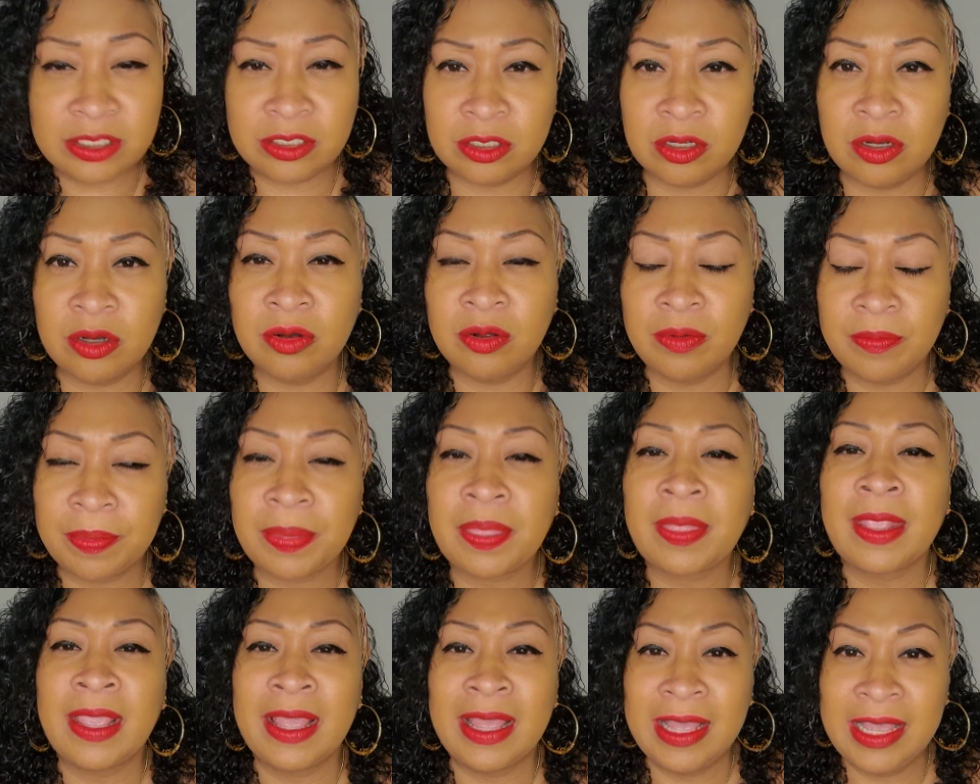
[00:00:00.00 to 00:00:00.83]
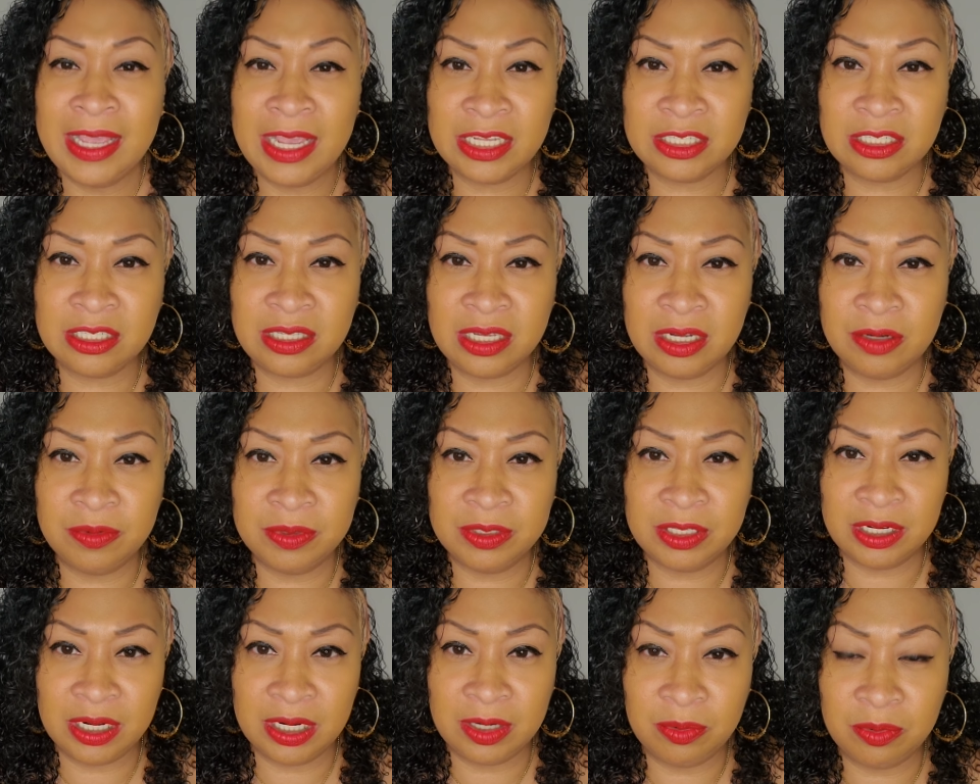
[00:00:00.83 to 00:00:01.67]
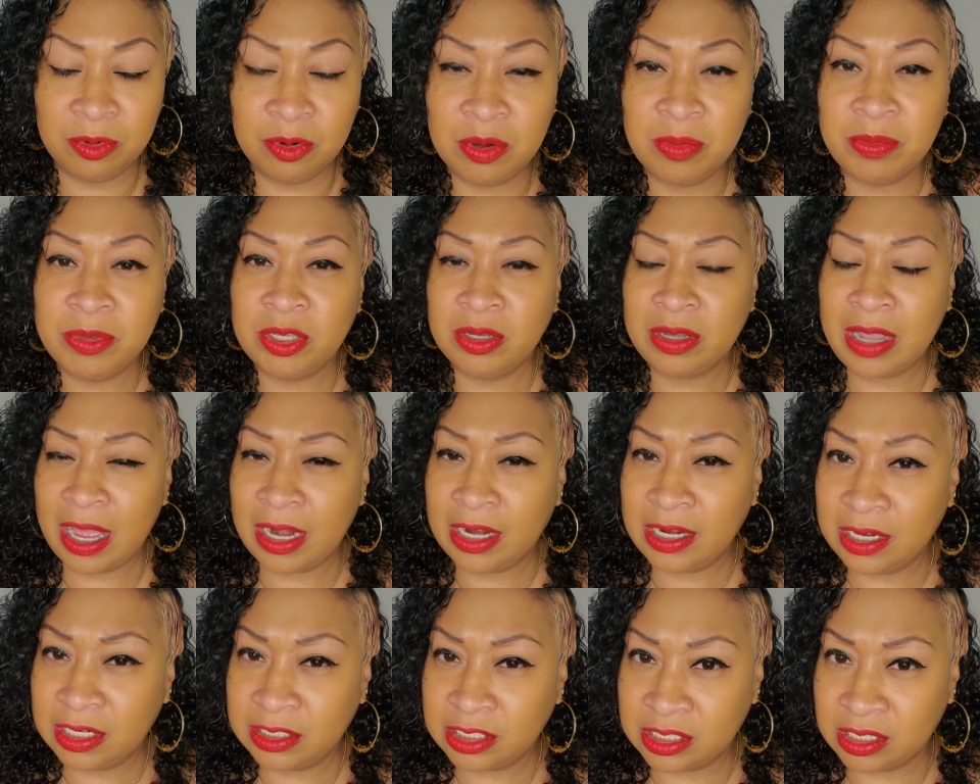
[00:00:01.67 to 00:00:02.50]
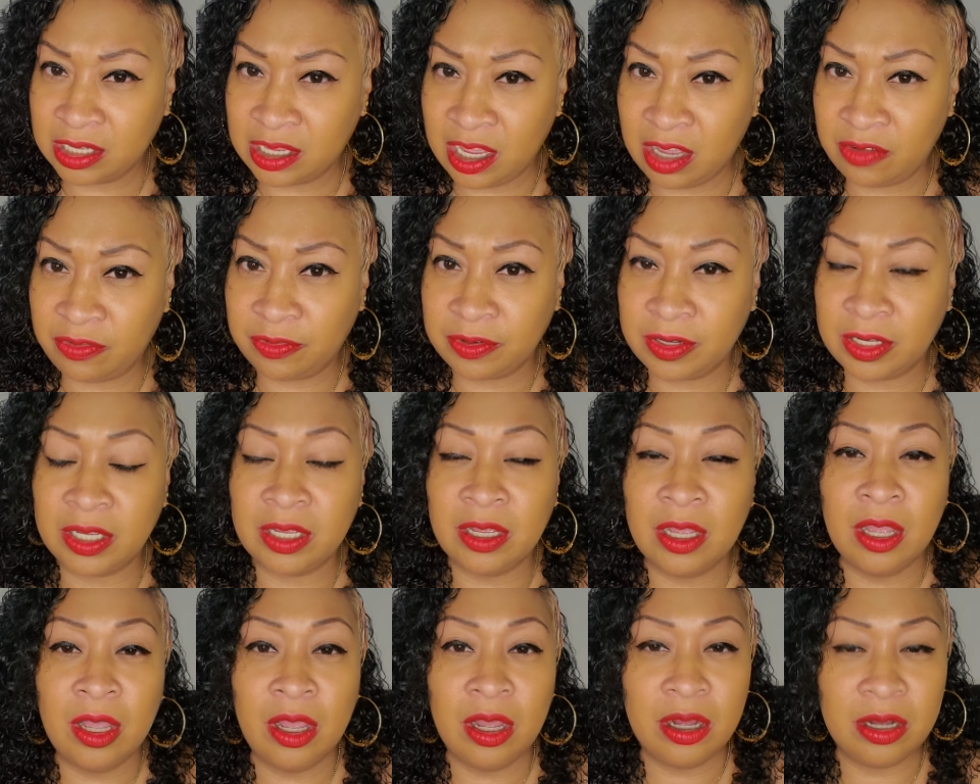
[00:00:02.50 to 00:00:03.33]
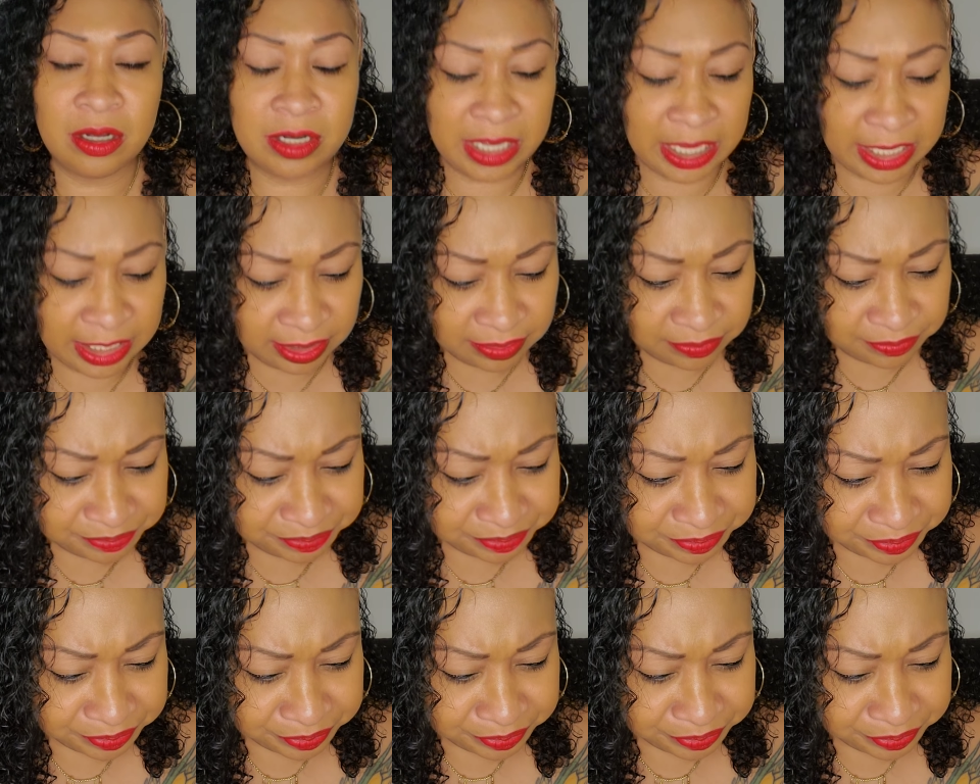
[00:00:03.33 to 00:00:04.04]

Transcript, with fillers: So here's the thing with the Libra woman. You got to listen carefully, okay?